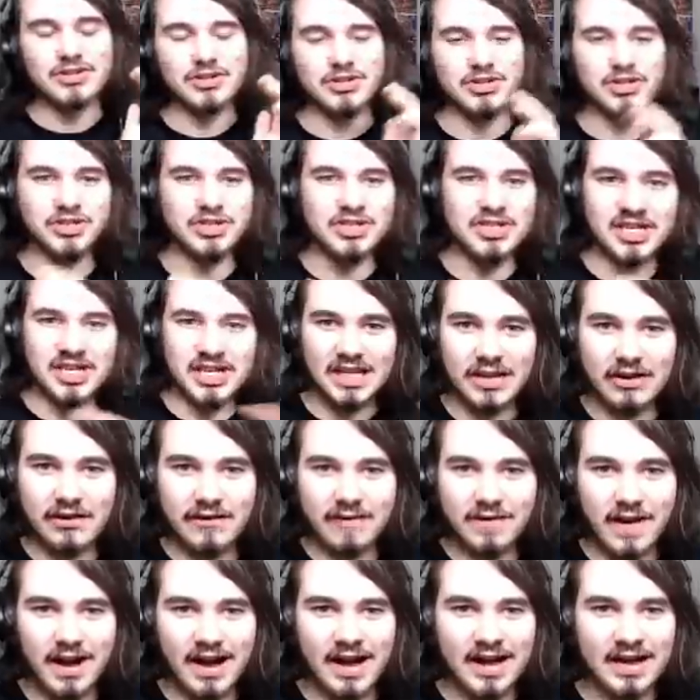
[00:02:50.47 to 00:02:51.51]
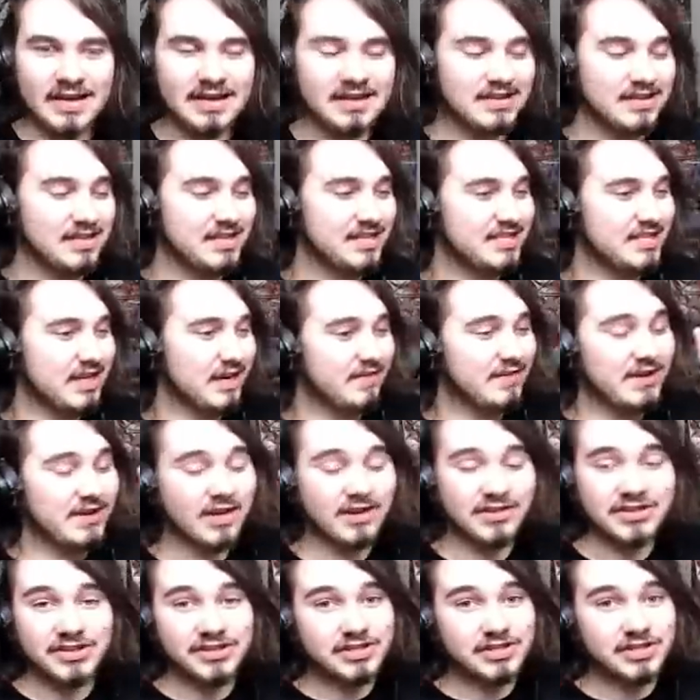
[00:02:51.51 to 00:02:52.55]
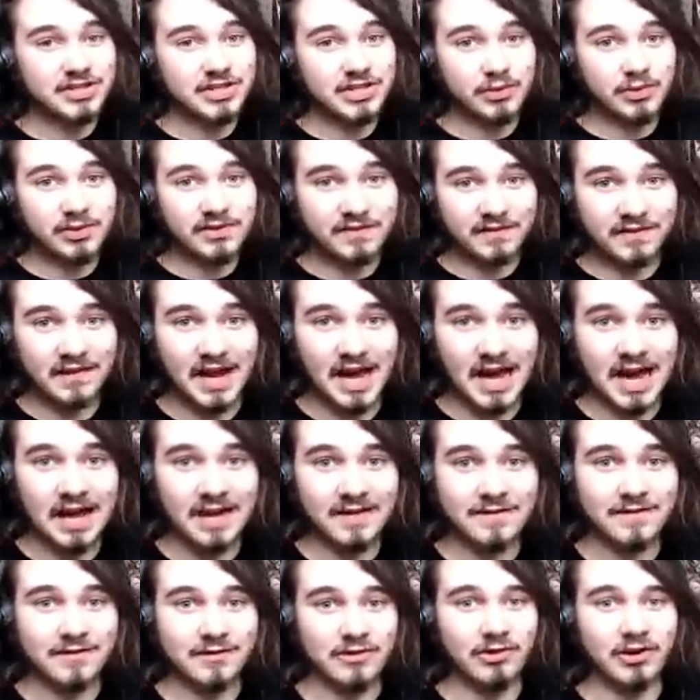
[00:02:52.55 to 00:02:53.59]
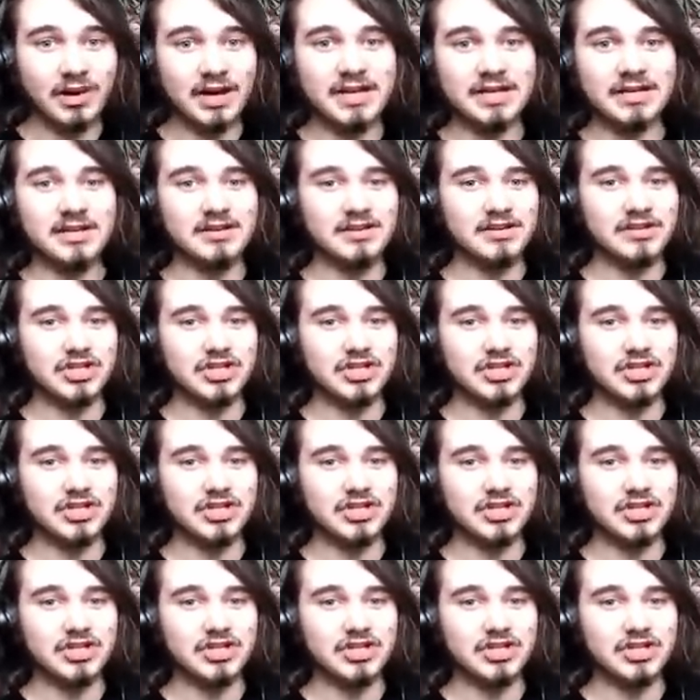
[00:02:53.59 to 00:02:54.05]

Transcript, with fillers: So just to clarify, these have nothing to do with FNAF, right?